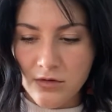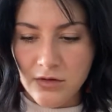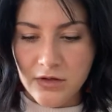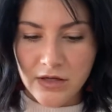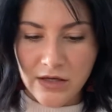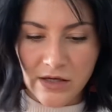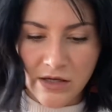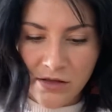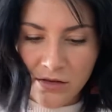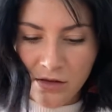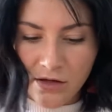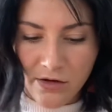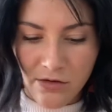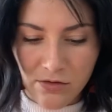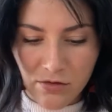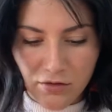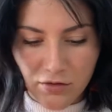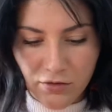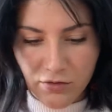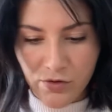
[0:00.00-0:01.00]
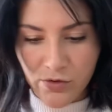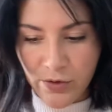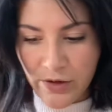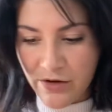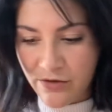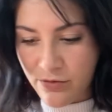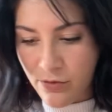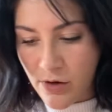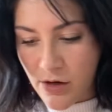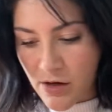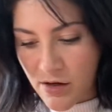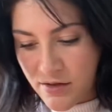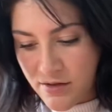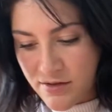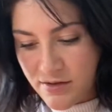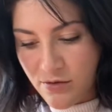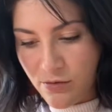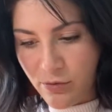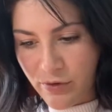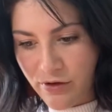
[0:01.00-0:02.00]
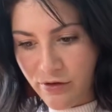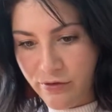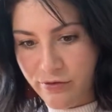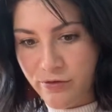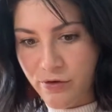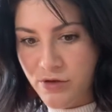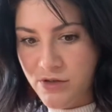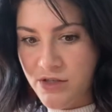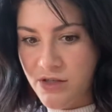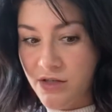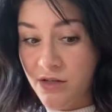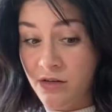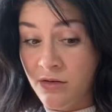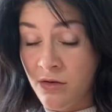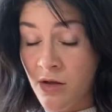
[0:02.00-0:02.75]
Hello. Queen of Wands, Wheel of Fortune.